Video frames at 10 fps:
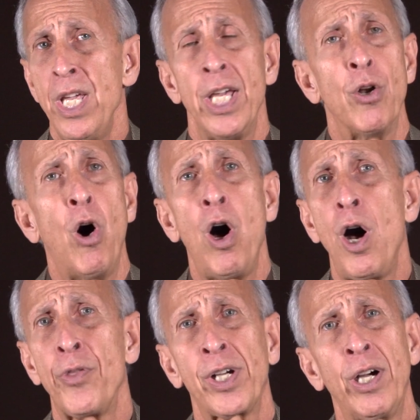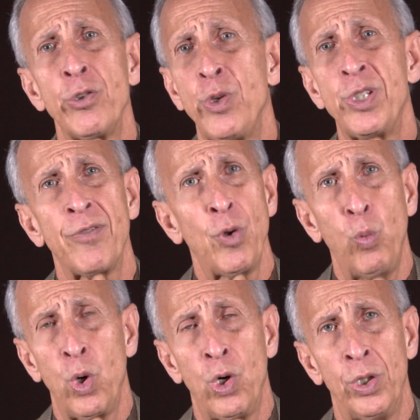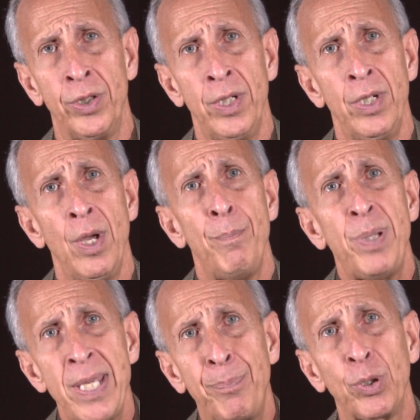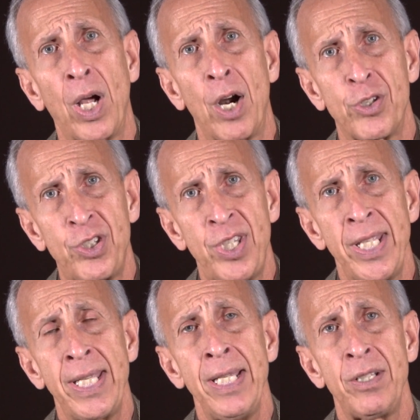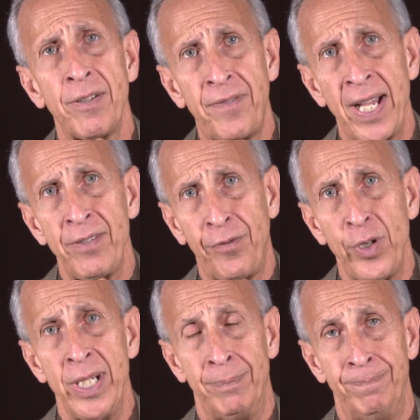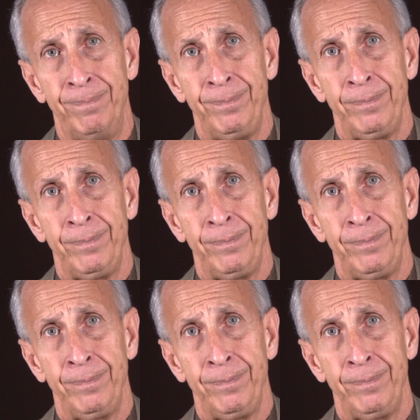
In all the countries of the world, people are seeking to find freedom.